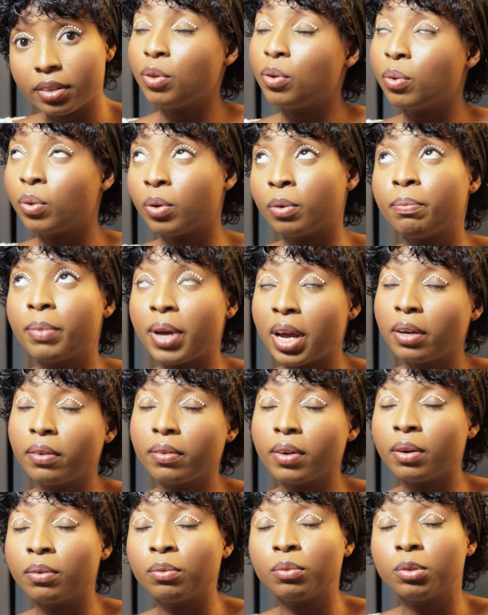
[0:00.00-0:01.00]
your
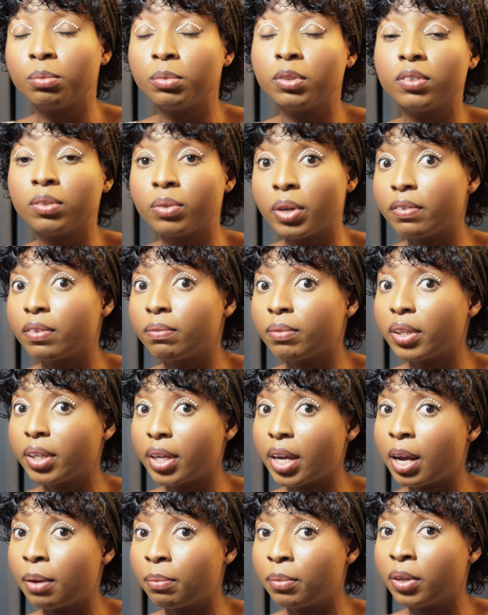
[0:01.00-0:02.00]
background will move away from the
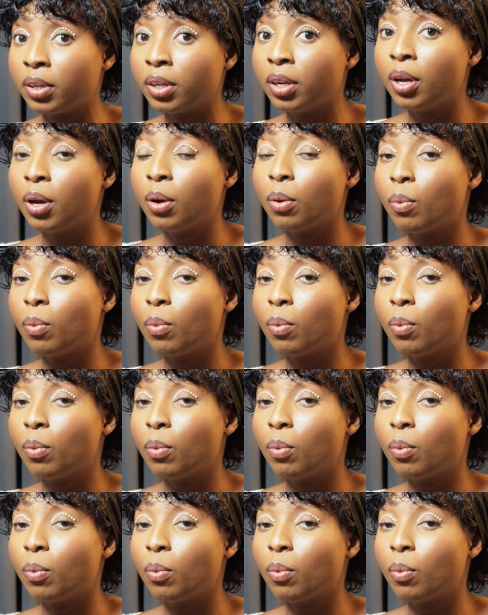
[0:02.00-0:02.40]
camera